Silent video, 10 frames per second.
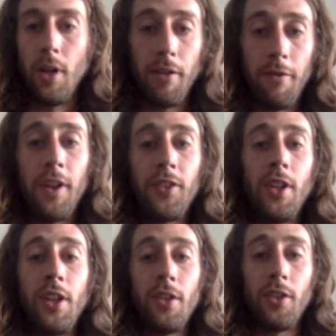you know, that
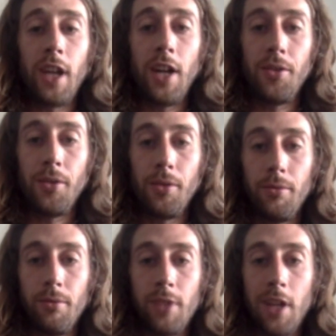fits into your
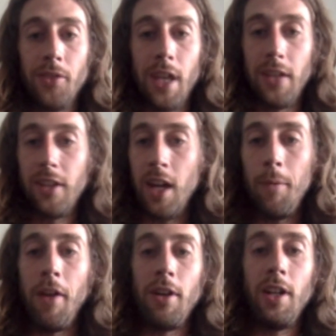schedule. Schedule that
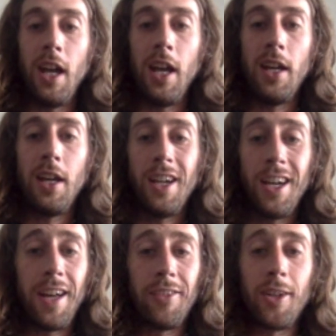time every day
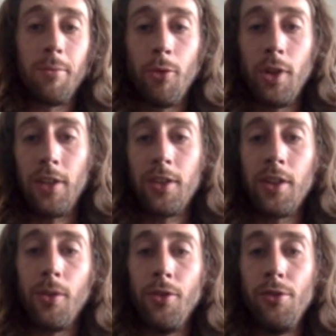and have someone
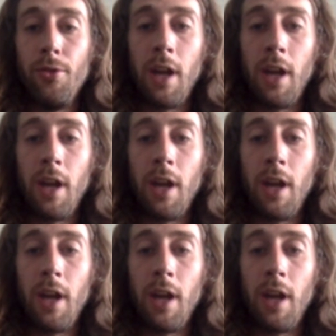that's going to hold